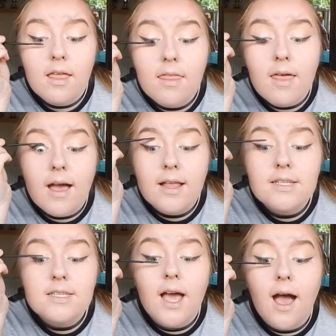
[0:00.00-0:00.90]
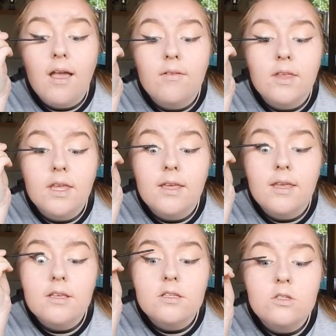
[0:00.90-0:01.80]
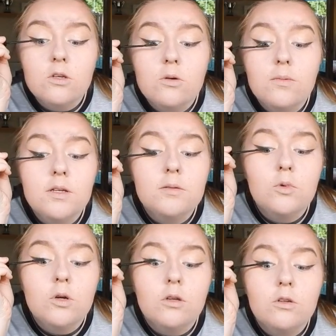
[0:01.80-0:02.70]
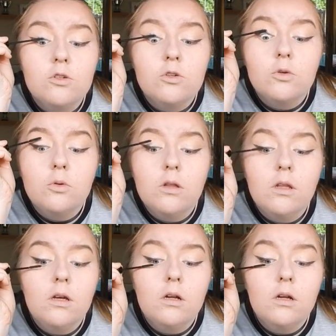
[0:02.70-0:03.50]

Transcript: that I feel like you can get so much more control.